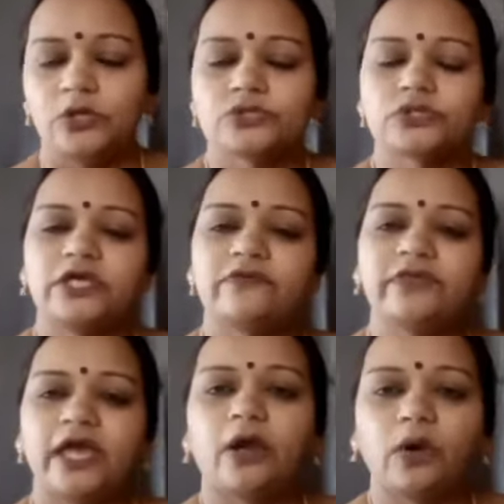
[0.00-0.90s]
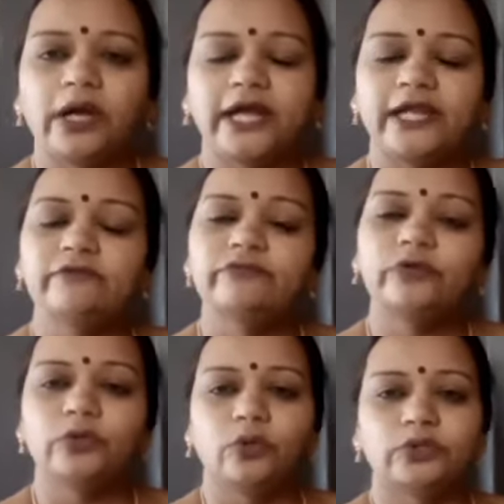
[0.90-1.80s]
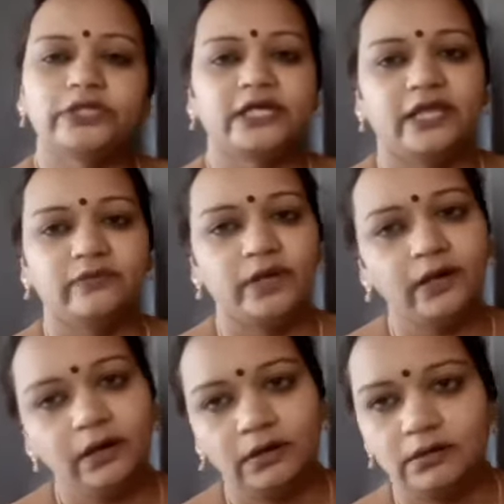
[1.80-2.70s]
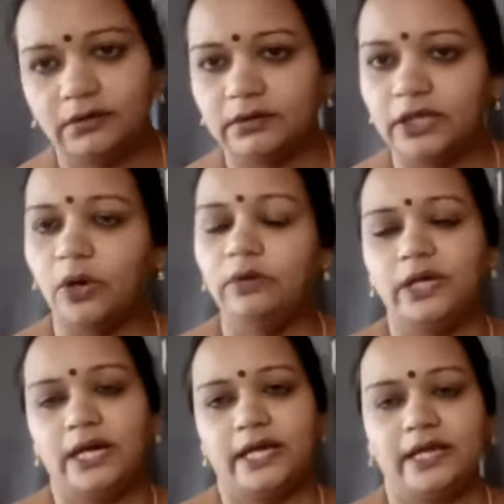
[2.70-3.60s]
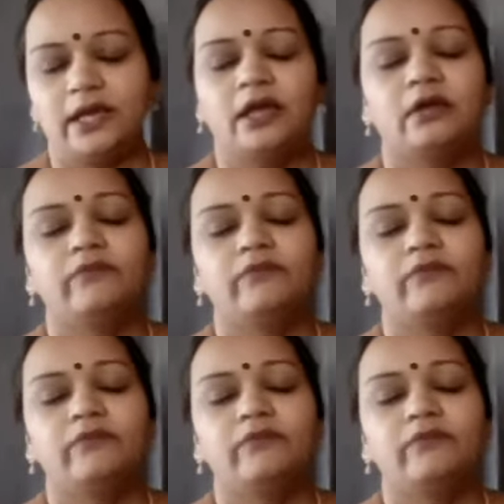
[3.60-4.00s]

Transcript: So if they are not getting food, you know that they all will die.